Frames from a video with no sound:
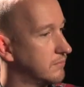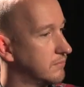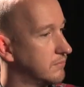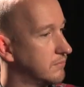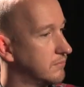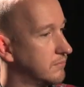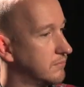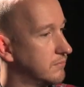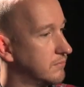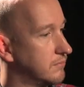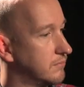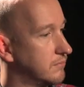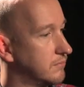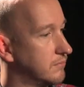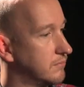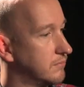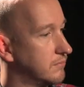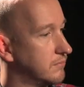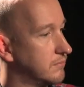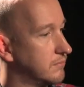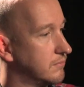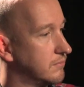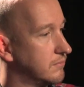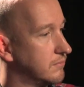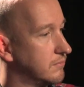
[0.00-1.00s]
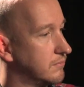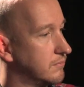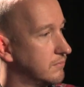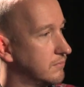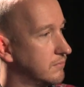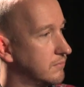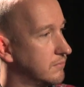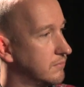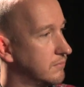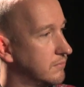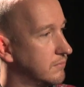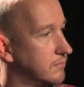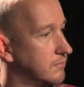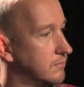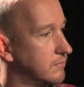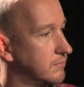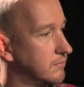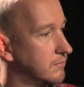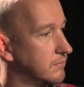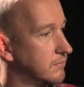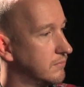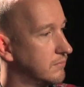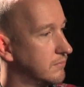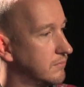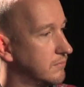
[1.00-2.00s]

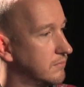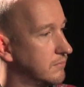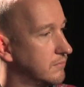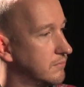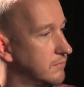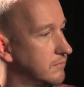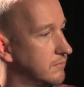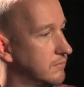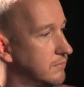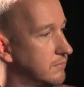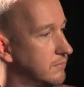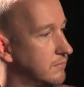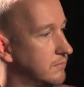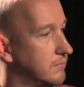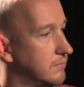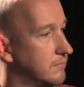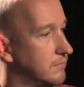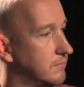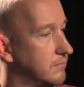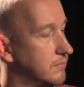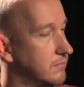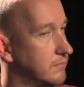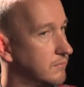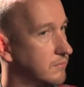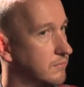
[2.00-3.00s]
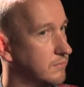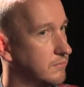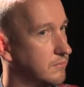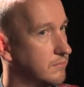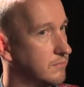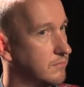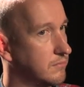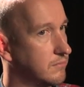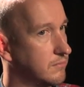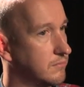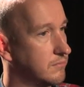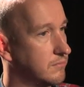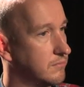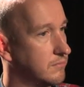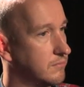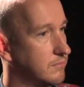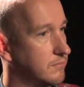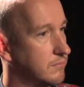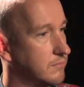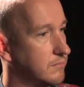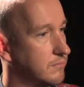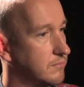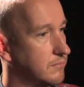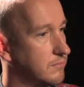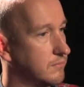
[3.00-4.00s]

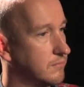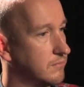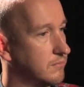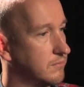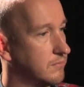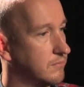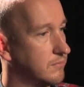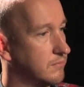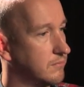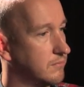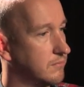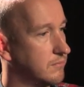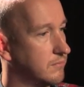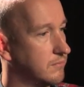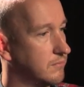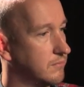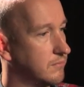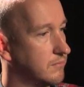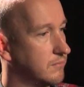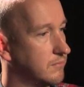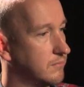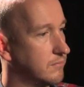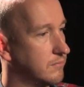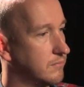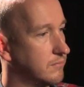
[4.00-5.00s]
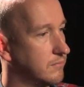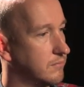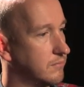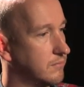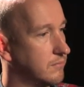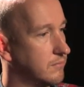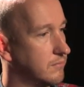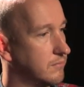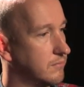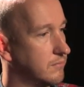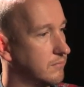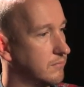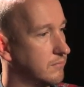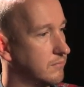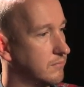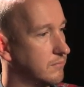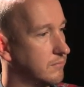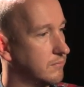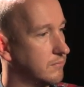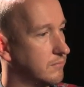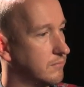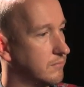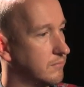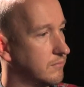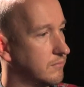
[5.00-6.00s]

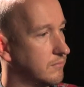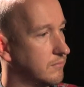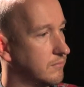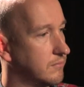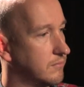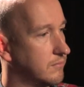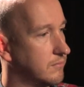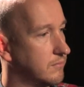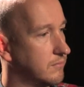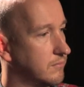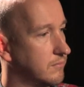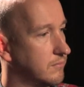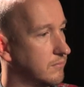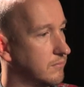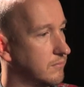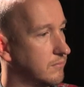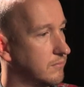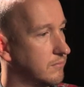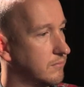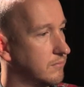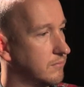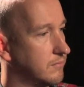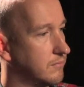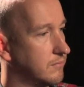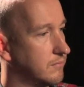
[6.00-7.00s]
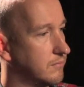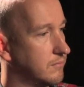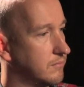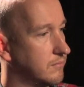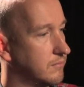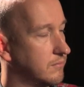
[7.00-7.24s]
(not speaking)